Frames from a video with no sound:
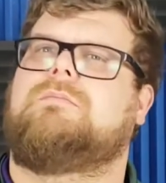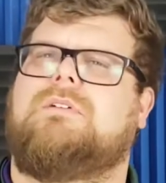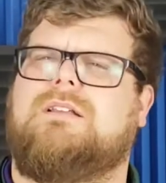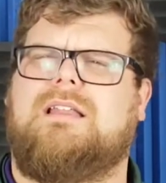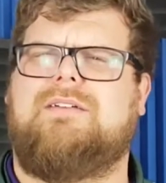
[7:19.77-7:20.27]

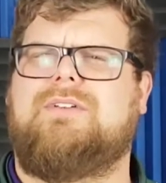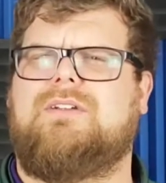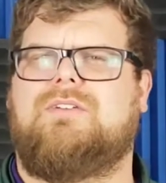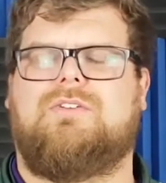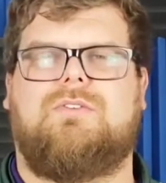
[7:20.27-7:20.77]
11
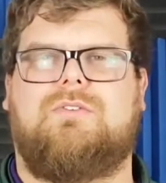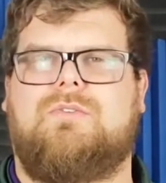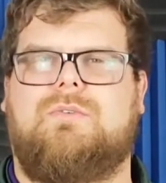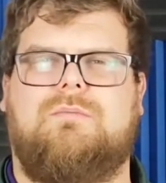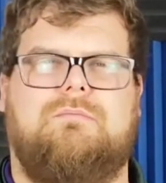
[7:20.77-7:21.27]
or
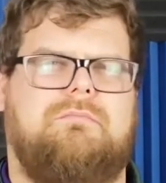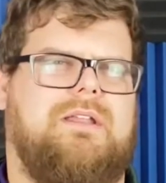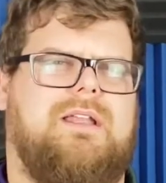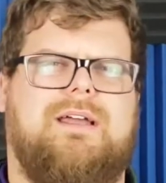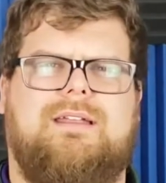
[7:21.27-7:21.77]

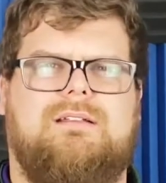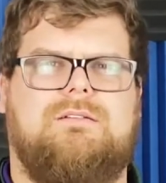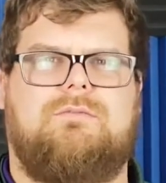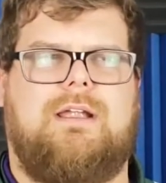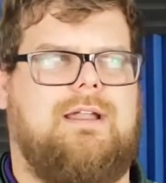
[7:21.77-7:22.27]
midnight
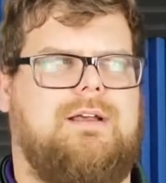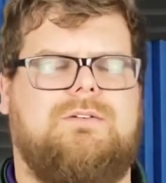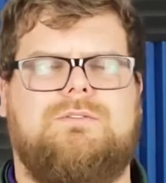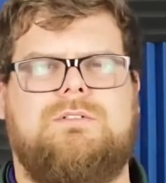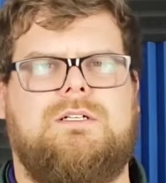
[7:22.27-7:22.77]
right
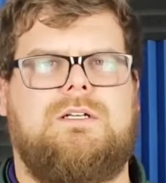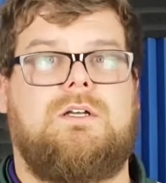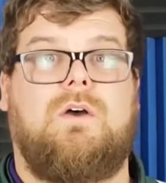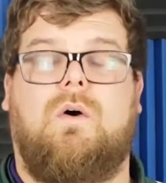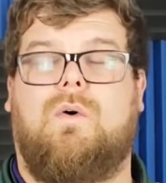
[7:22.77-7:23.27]
now,
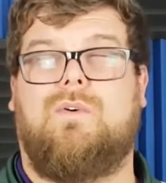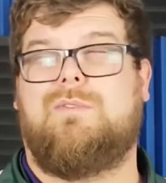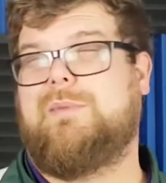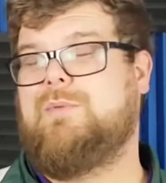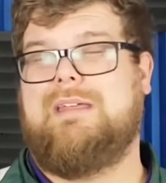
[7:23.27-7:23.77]
or
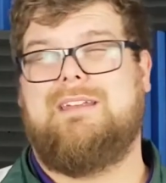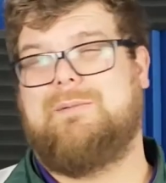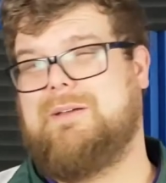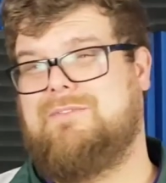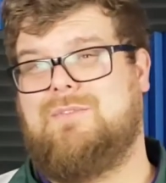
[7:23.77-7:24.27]
me waking up
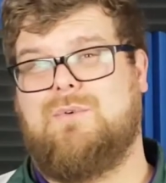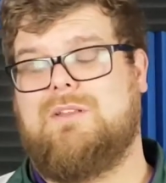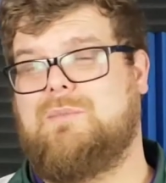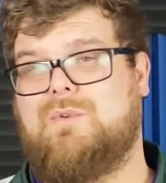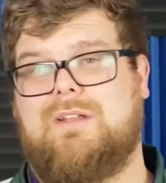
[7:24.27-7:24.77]
at 4 in the
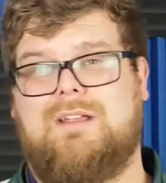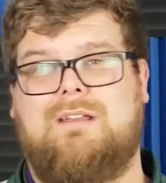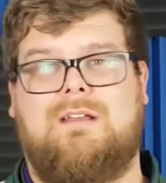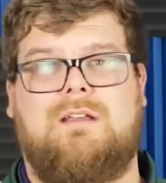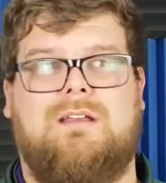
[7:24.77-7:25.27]
morning,
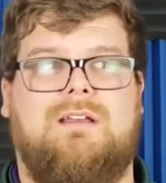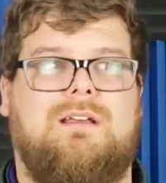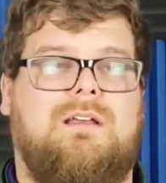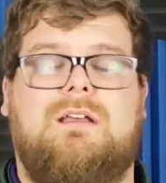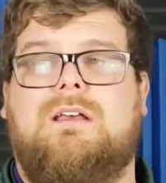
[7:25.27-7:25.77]

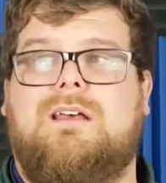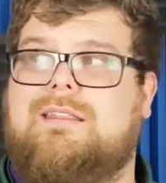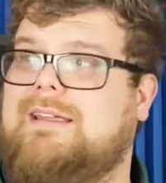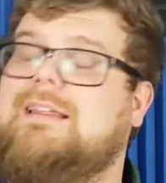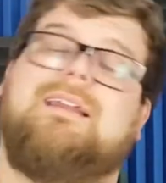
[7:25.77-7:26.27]

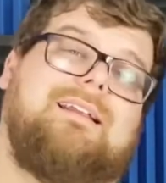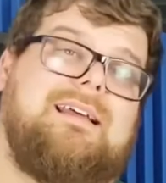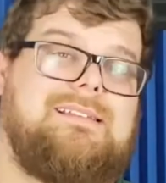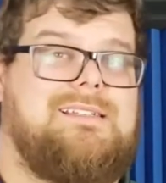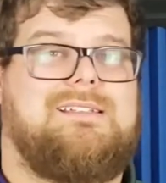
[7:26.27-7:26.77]
then getting
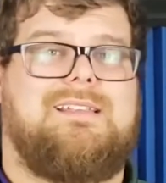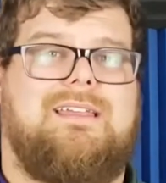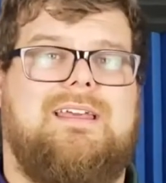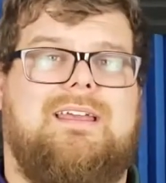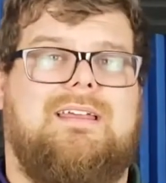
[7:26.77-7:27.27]
that sent to
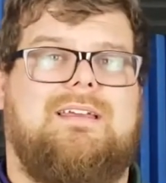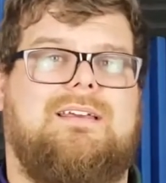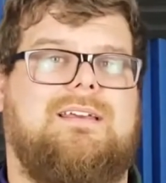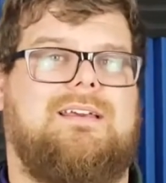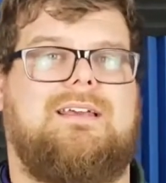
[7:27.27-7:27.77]
Nick,
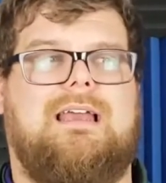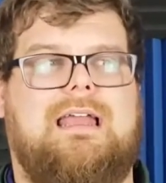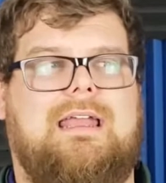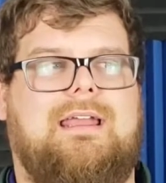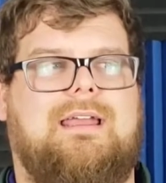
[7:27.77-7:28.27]

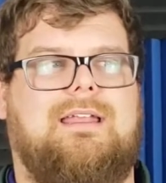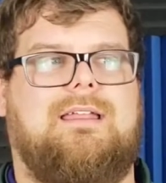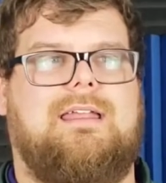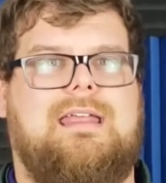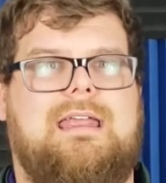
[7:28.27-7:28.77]
and
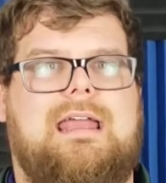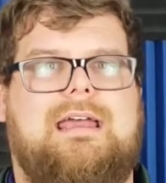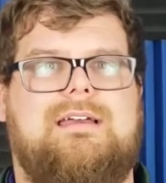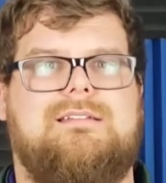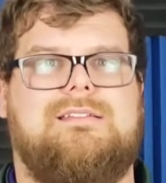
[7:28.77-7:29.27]
he
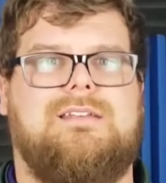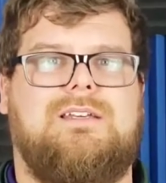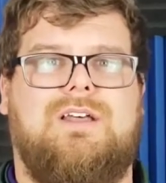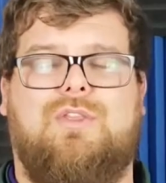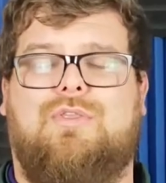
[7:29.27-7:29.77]
has
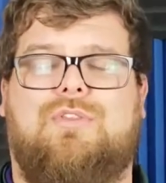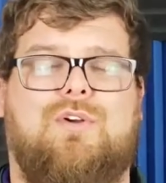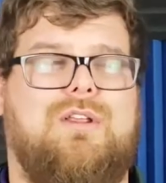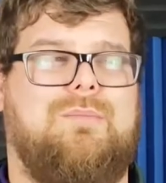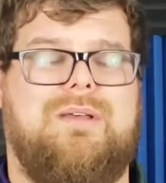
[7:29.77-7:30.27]

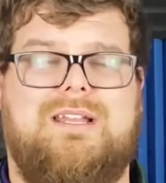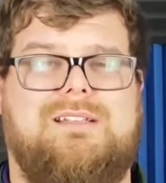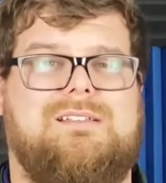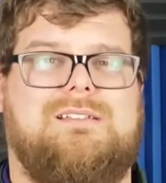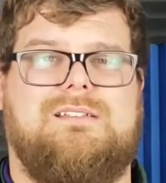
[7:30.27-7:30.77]
30
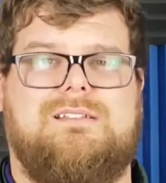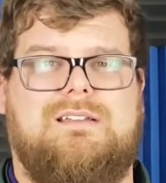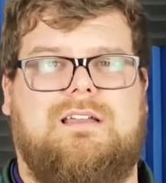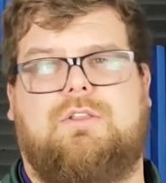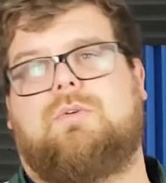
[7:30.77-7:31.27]
minutes
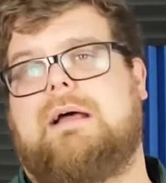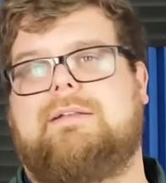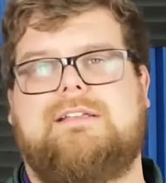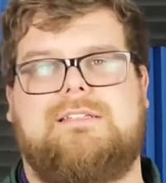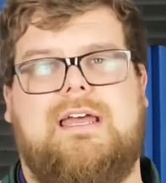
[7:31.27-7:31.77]
throughout
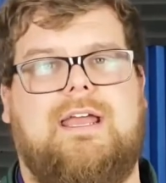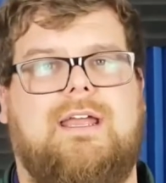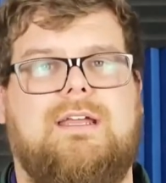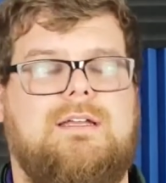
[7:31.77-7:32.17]
his day.